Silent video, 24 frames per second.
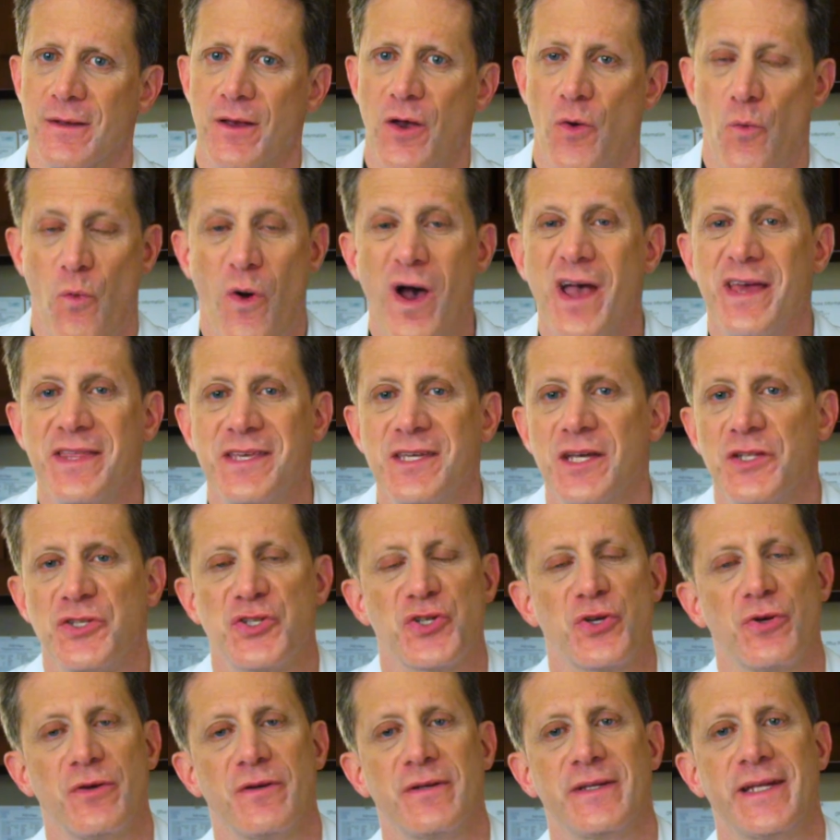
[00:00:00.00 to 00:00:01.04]
Why the
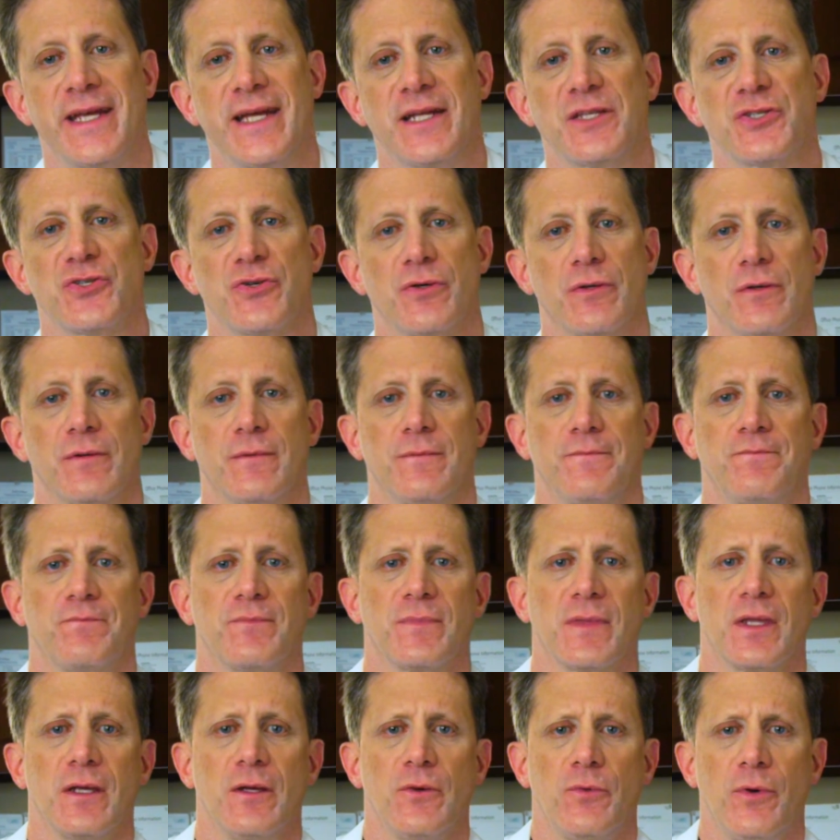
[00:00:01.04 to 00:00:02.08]
uncertain answer?
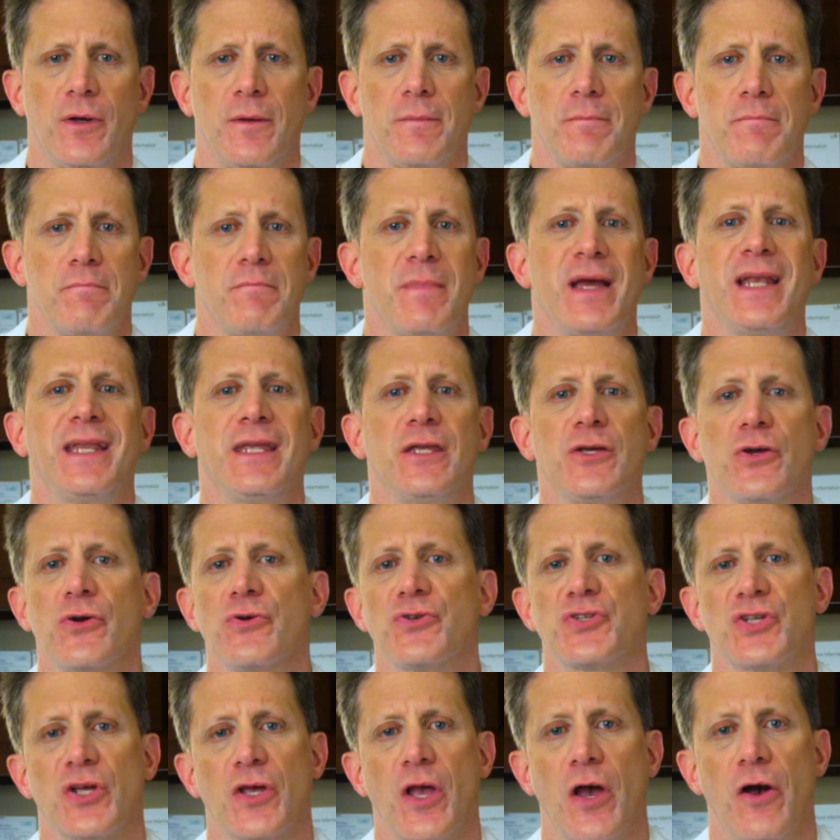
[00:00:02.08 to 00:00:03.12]
Well, many
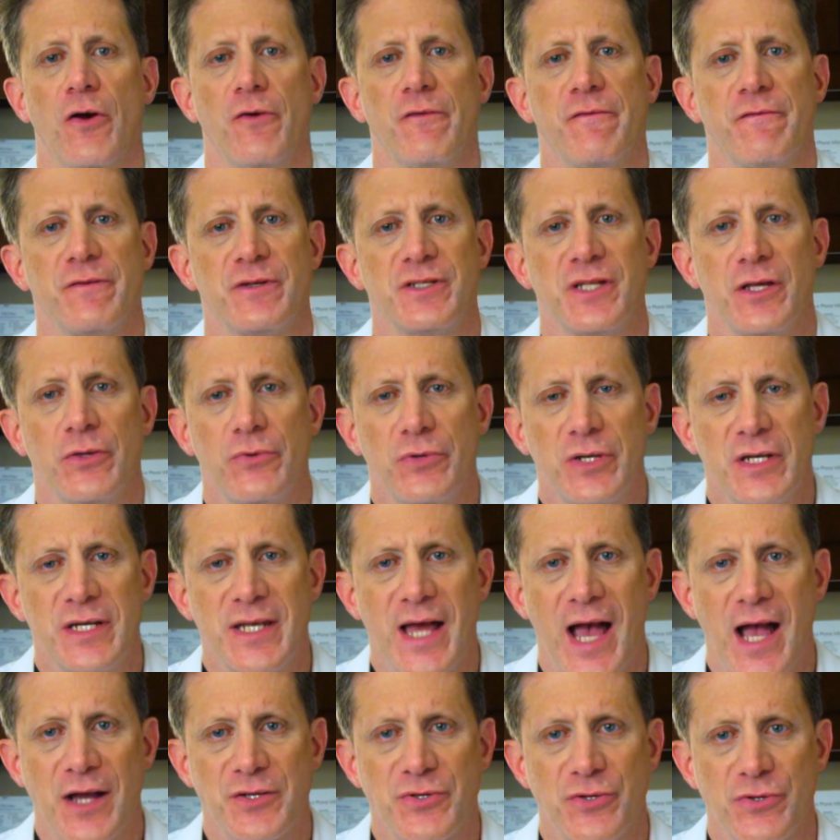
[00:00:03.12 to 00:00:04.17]
years ago, fertility
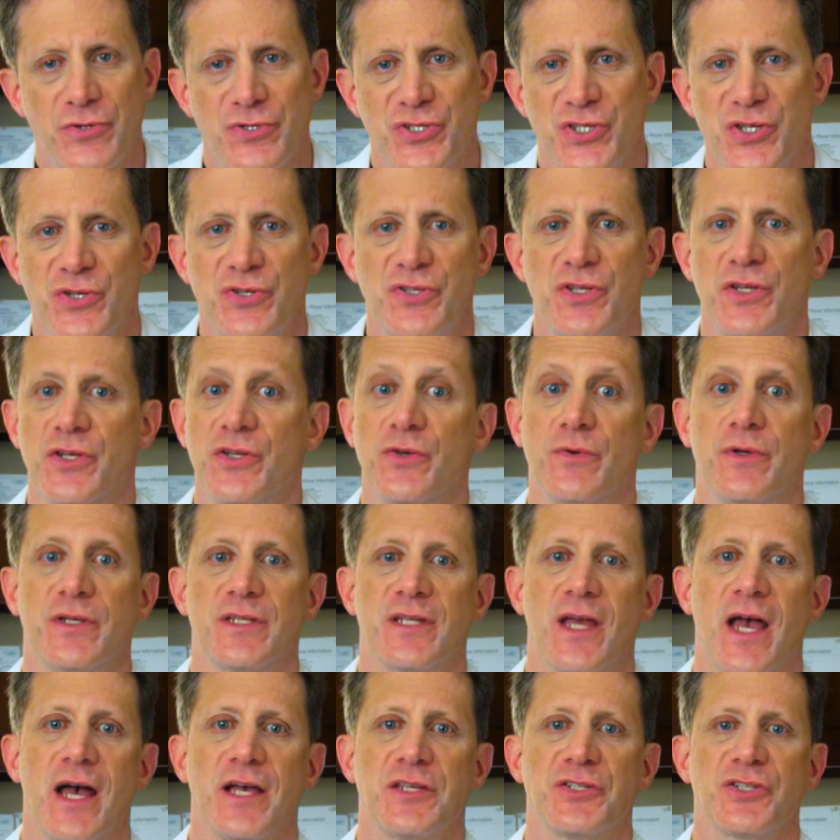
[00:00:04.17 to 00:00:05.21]
doctors used to do a
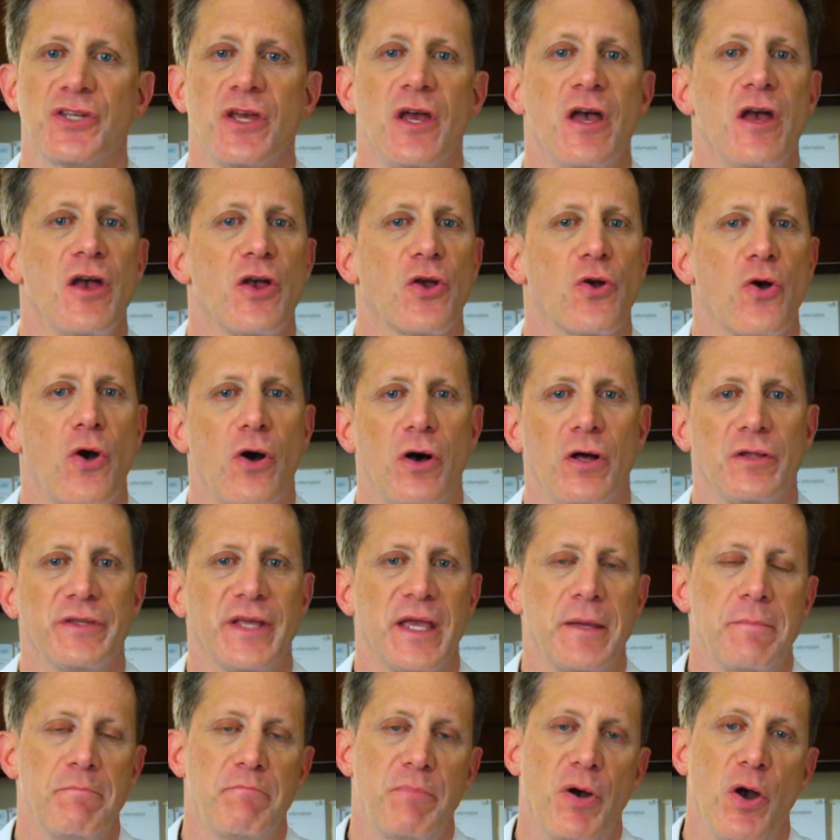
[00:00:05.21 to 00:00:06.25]
test called
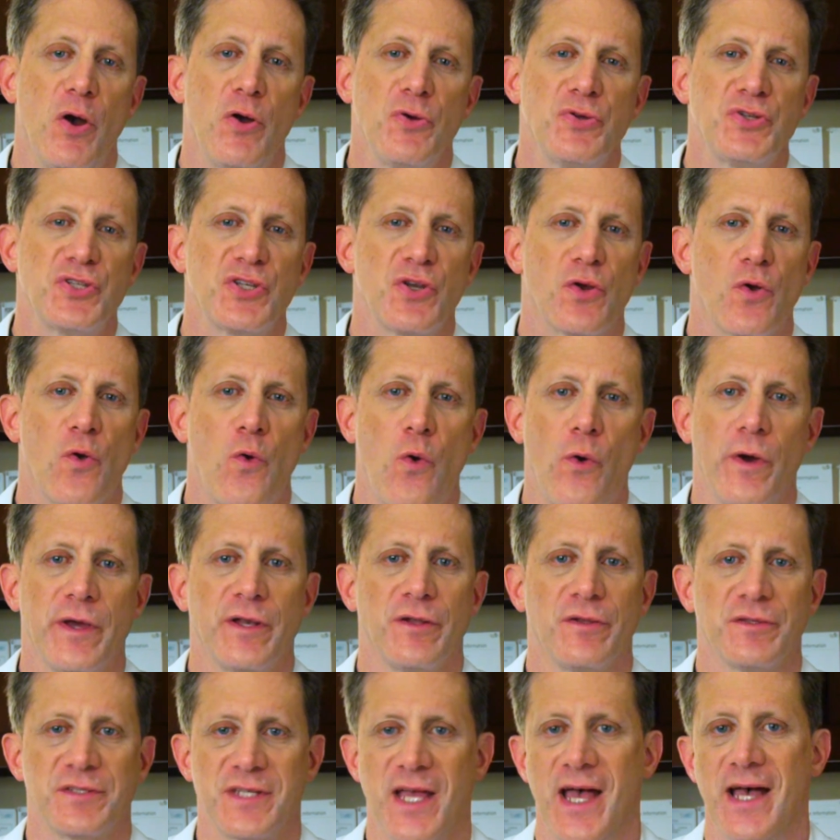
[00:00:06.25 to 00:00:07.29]
a
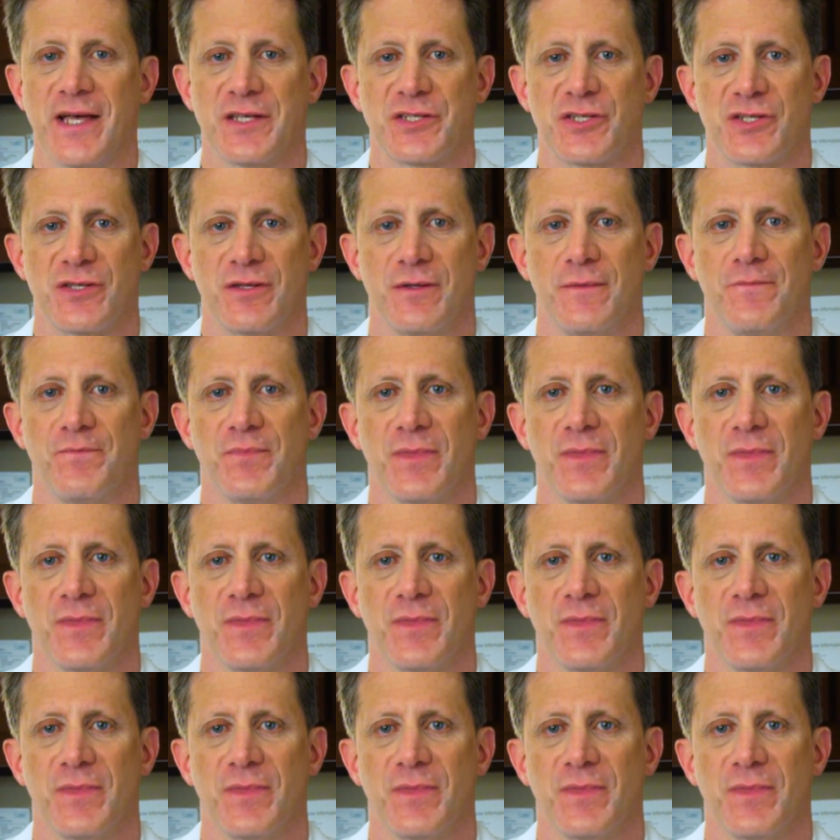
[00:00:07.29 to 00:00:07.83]
postcoital test.